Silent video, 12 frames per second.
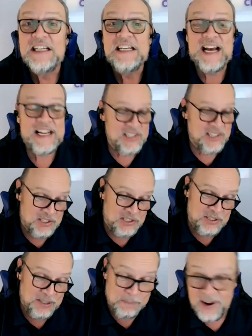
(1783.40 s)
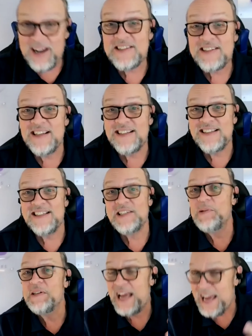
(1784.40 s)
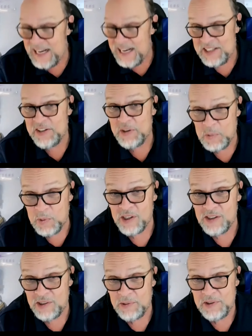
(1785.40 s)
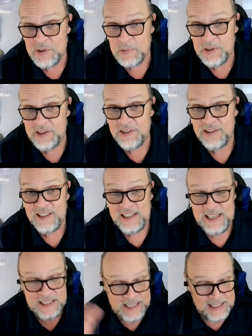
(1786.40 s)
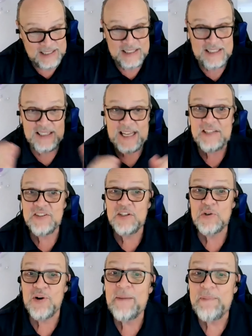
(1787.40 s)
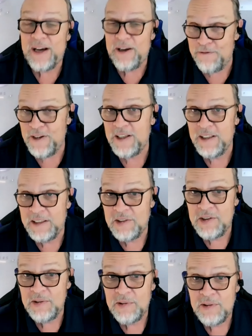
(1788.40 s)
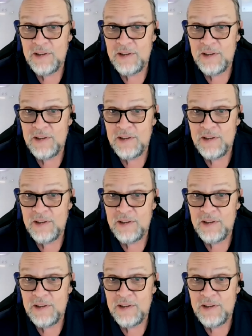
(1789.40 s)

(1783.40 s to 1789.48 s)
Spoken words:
not just to the processes, it was adding to the workload as well. And that's the trap I fell into.